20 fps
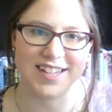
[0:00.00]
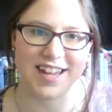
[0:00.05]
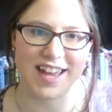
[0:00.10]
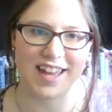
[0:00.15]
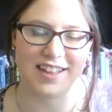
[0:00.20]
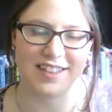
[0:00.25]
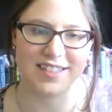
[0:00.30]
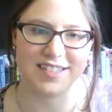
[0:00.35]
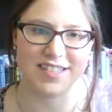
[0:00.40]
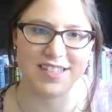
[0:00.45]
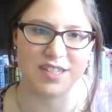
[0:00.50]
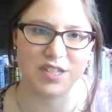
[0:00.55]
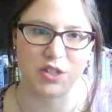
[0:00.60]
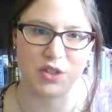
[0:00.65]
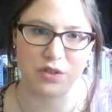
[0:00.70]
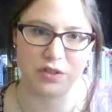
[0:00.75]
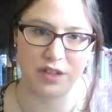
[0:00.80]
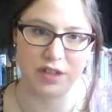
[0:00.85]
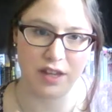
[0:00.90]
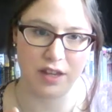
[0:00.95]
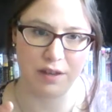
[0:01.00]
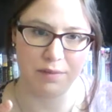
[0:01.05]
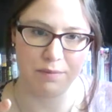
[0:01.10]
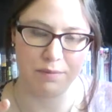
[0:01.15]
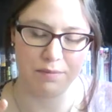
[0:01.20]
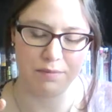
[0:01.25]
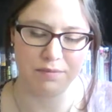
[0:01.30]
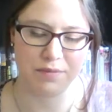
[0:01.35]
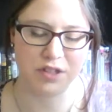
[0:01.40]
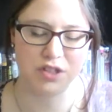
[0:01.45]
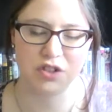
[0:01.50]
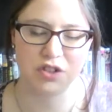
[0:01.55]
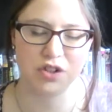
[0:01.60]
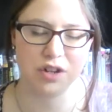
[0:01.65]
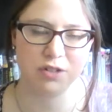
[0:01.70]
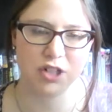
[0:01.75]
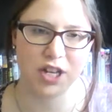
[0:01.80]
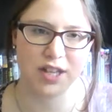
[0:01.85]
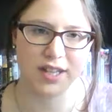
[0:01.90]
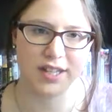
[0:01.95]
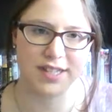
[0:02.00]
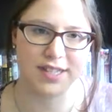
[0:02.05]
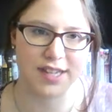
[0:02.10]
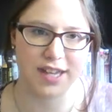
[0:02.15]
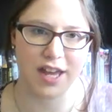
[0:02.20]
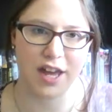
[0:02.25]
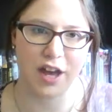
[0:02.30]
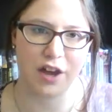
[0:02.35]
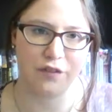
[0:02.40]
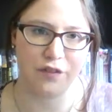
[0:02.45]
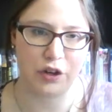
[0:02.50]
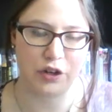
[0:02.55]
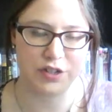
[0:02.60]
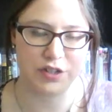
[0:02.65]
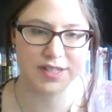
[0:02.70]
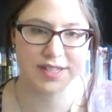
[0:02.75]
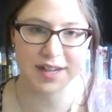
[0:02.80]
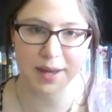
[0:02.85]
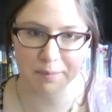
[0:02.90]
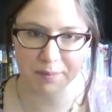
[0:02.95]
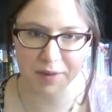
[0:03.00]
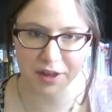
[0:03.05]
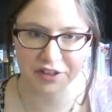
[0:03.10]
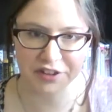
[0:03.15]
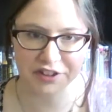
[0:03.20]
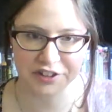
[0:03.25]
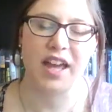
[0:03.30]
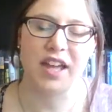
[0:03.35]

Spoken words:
and this is to the extreme jealousy of her stepmother.